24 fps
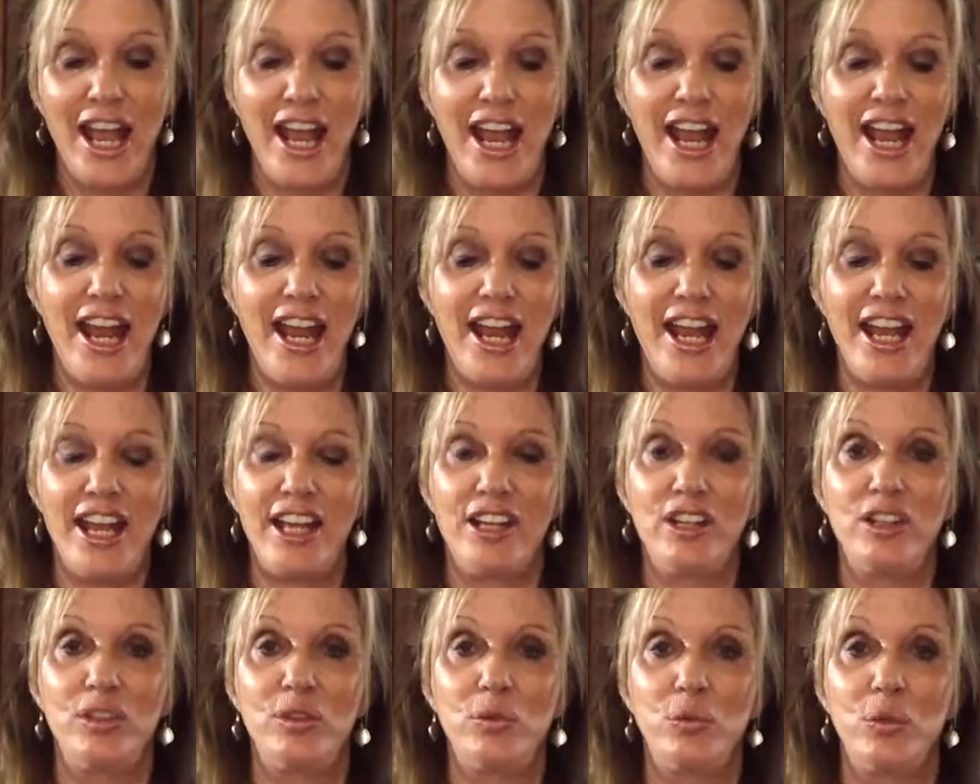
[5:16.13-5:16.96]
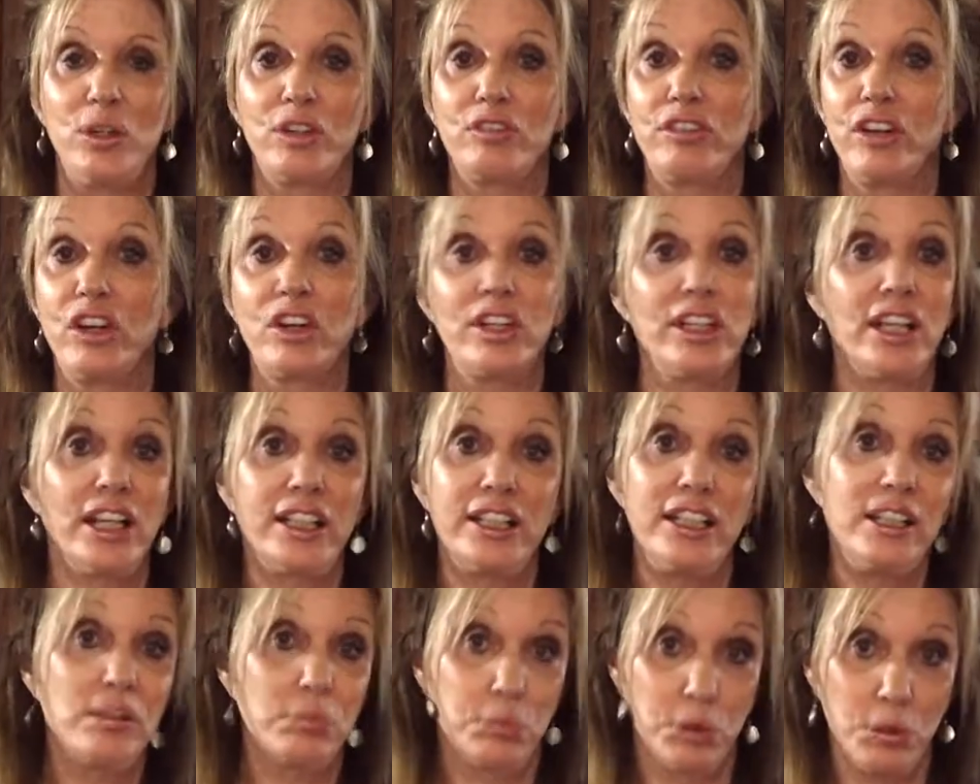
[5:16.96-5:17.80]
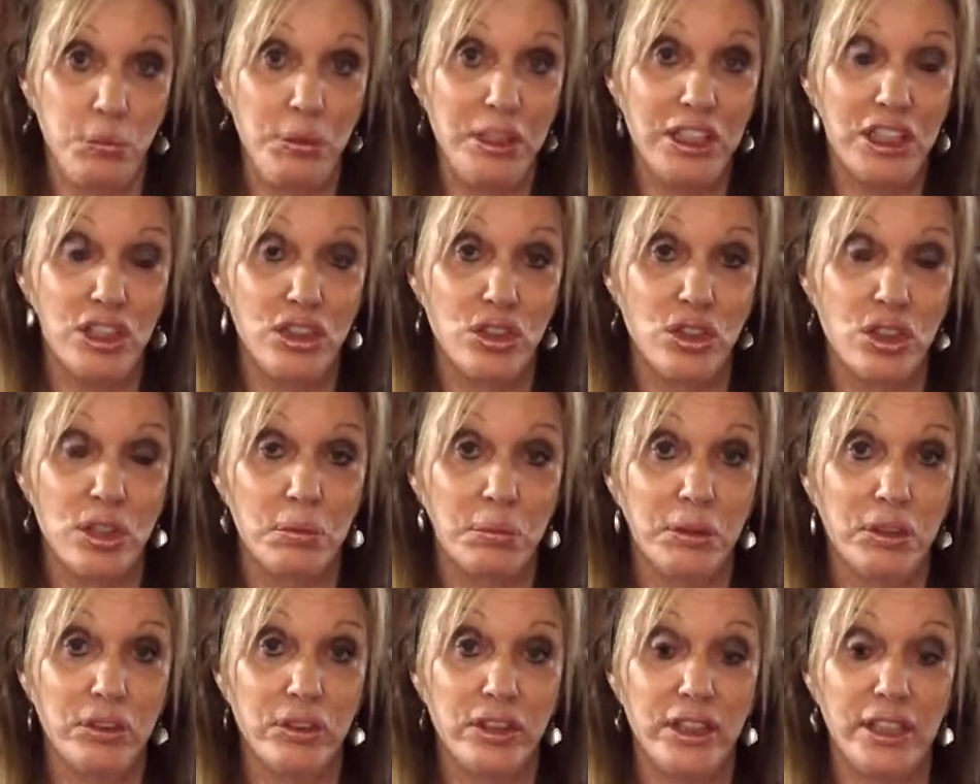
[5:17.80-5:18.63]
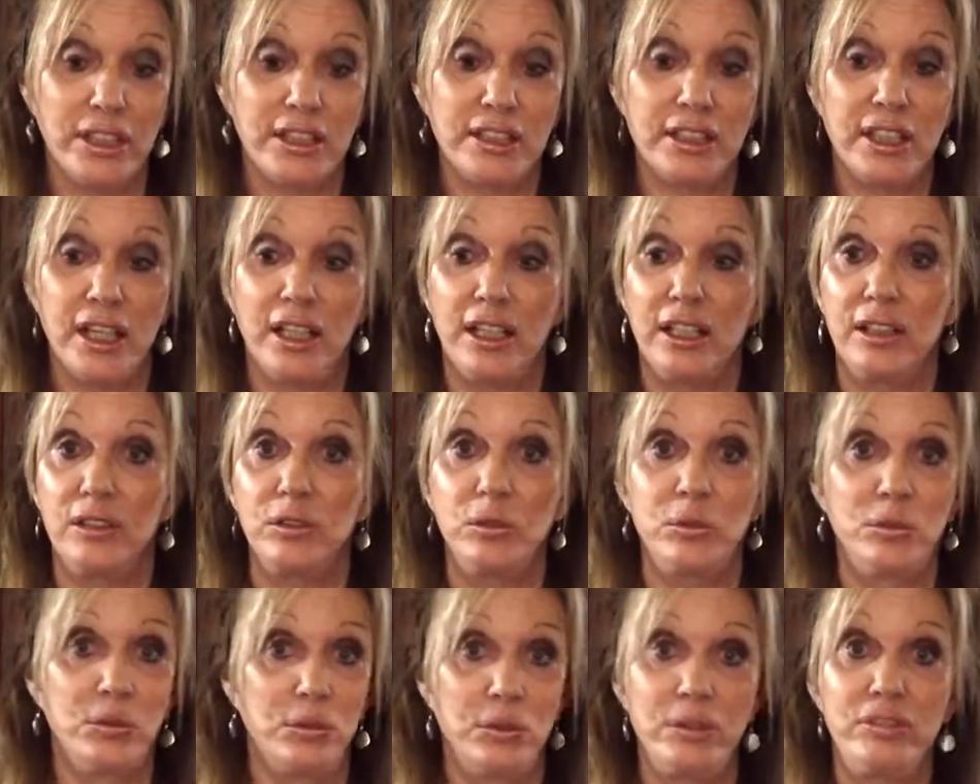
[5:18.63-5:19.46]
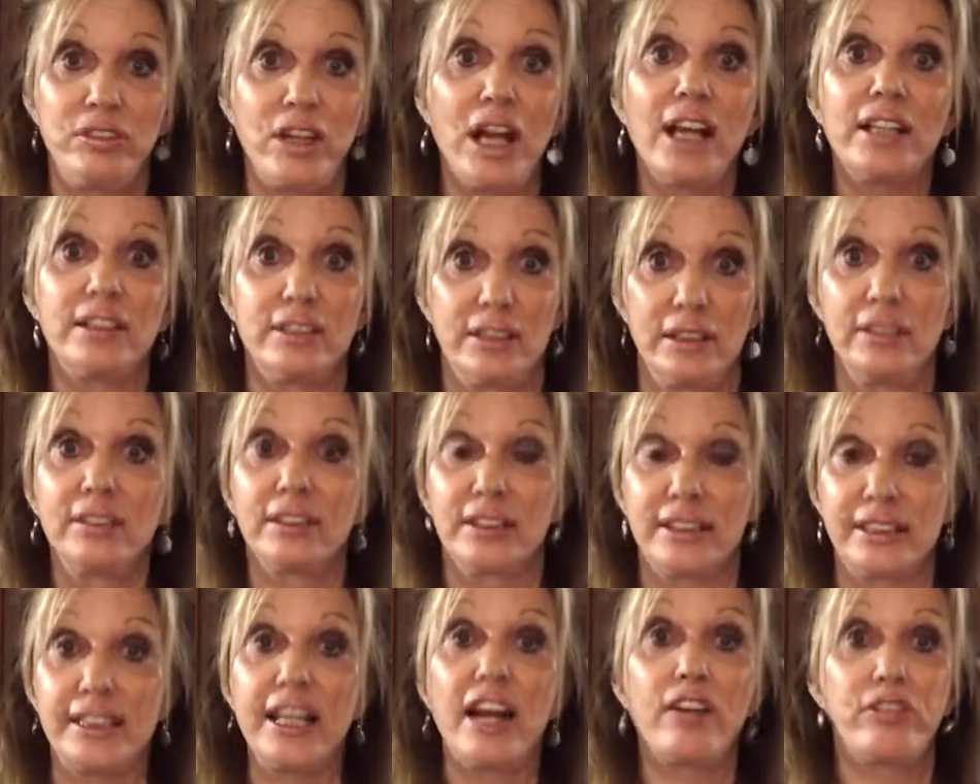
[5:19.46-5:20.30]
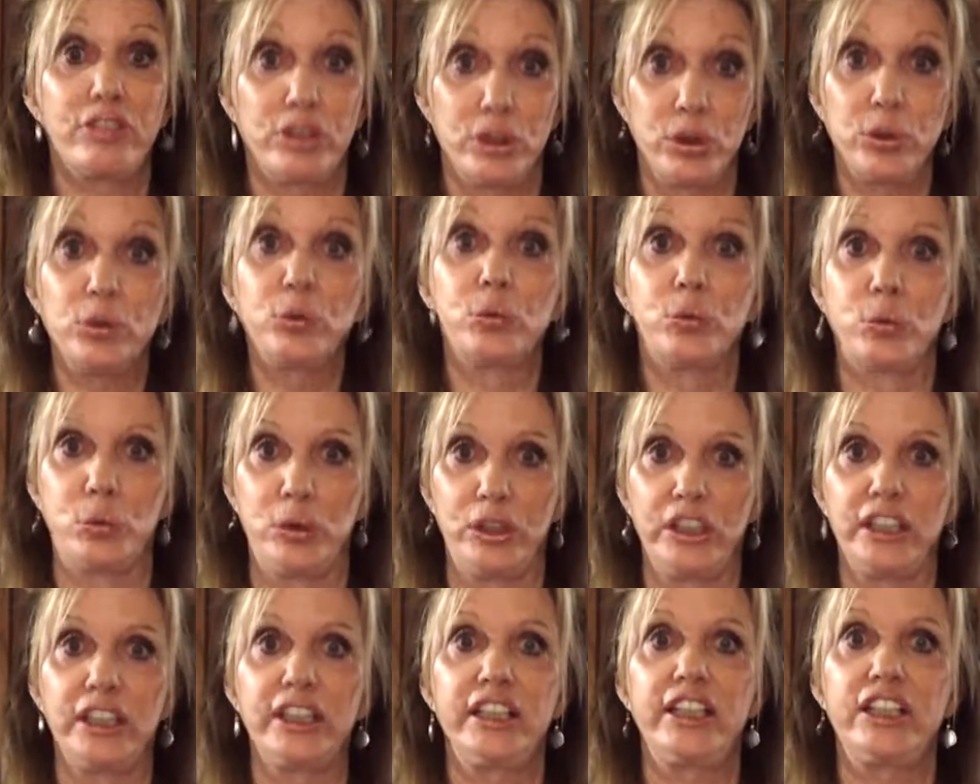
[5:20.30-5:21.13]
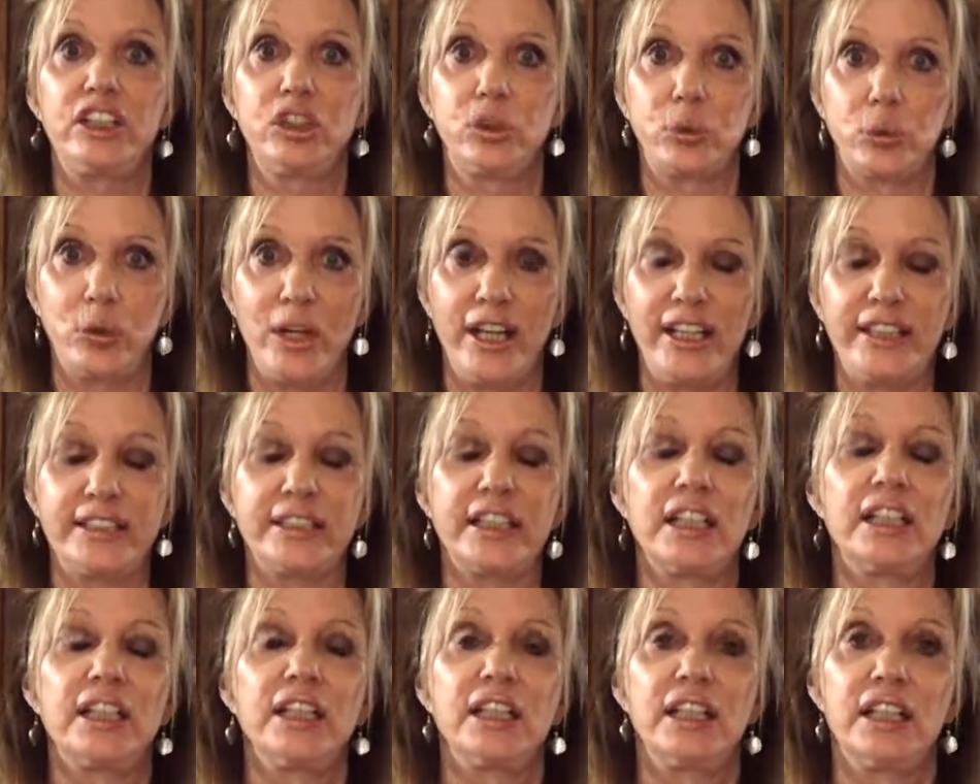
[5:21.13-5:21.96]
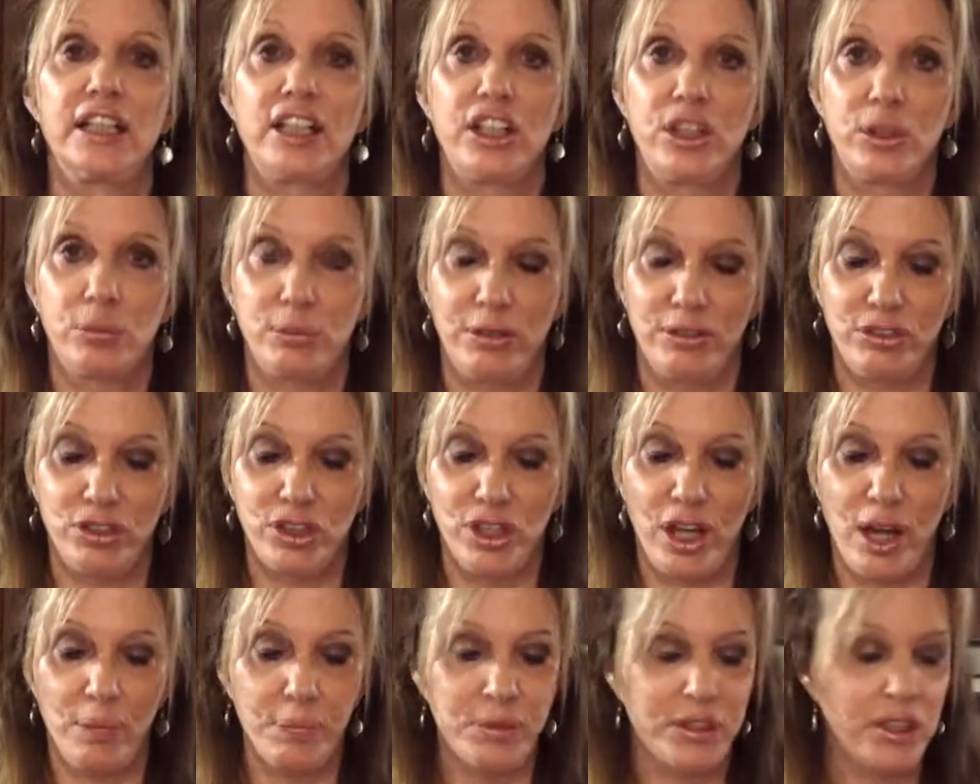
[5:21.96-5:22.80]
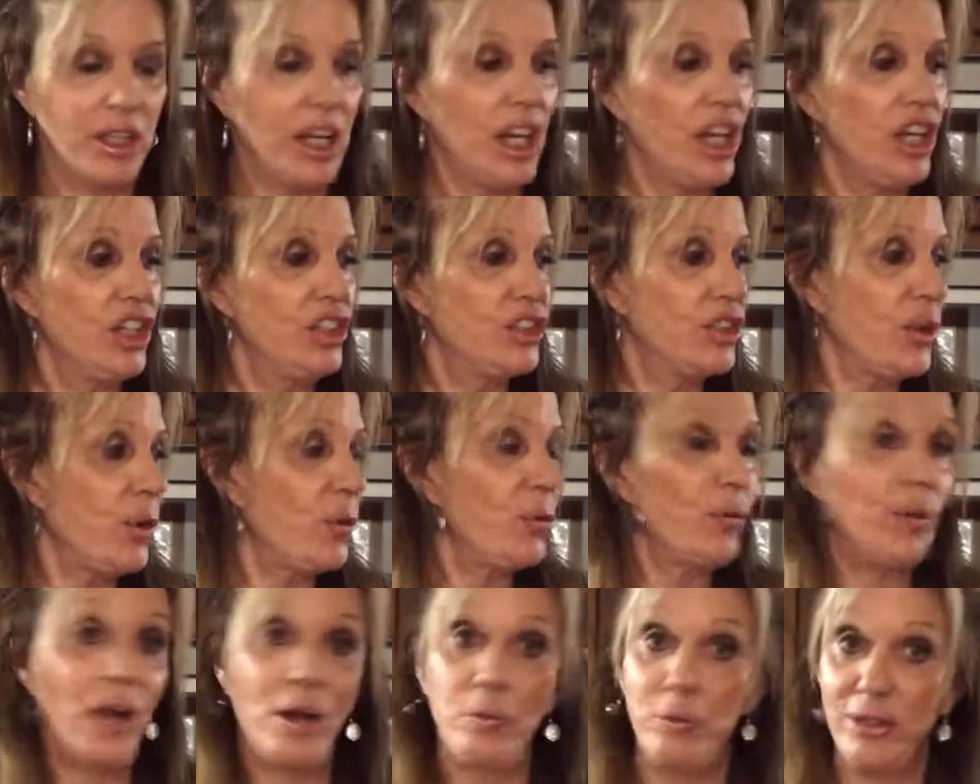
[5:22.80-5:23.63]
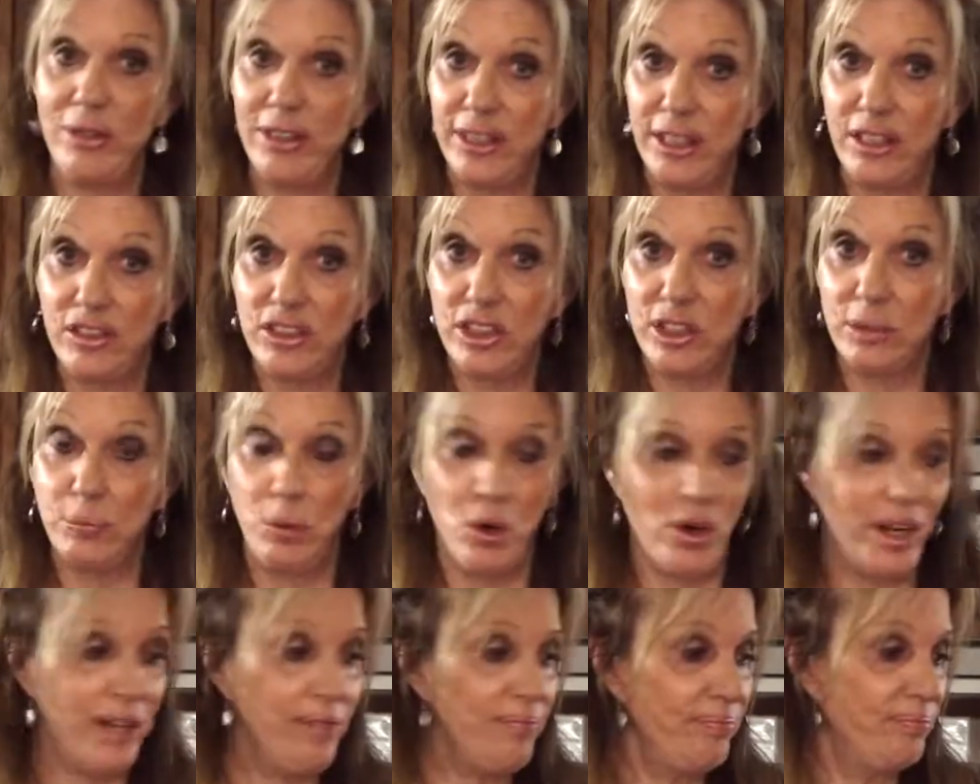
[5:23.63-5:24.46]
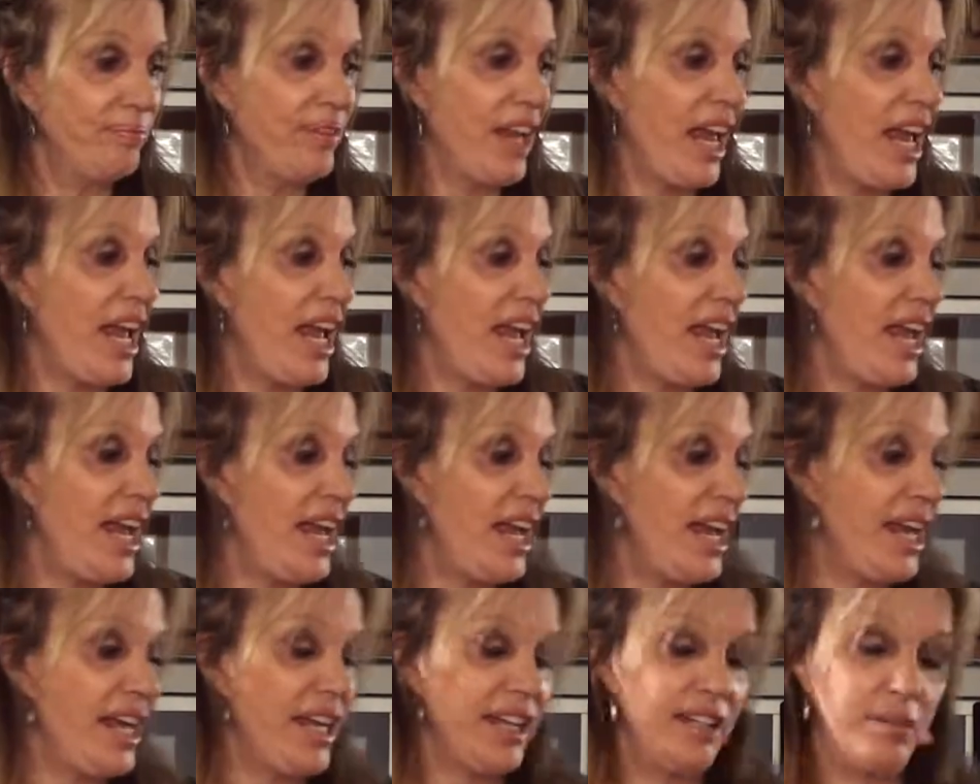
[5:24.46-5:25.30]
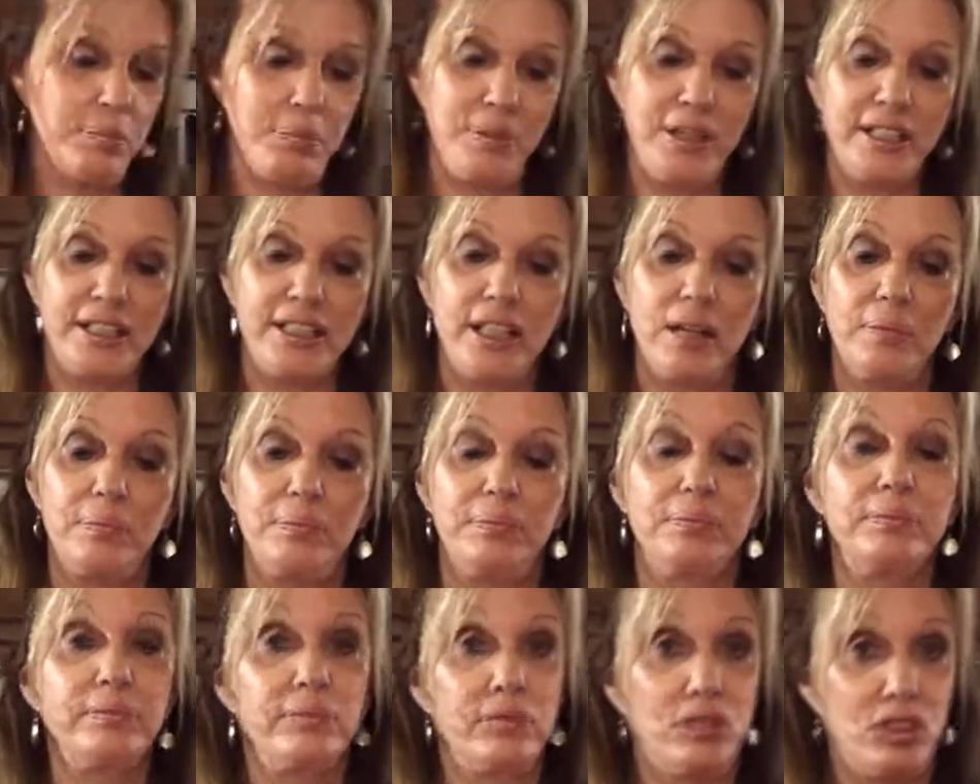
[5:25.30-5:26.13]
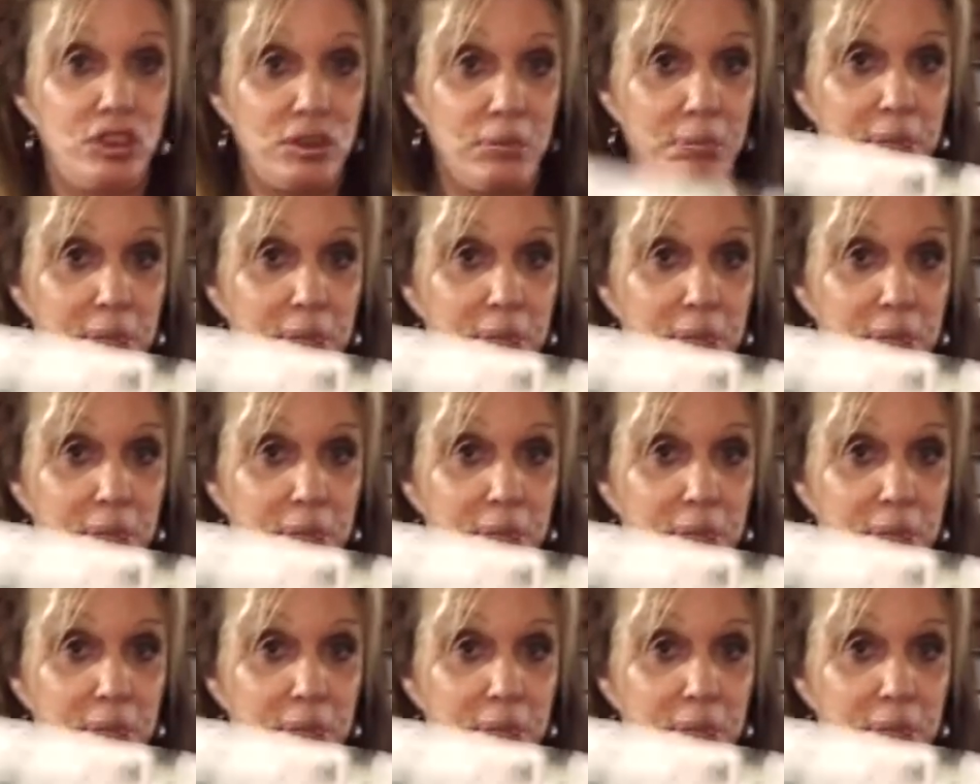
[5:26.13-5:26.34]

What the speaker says: And we're very lucky in Bloomington Normal that we've got several really great thrift shops. So I went there this morning and picked up some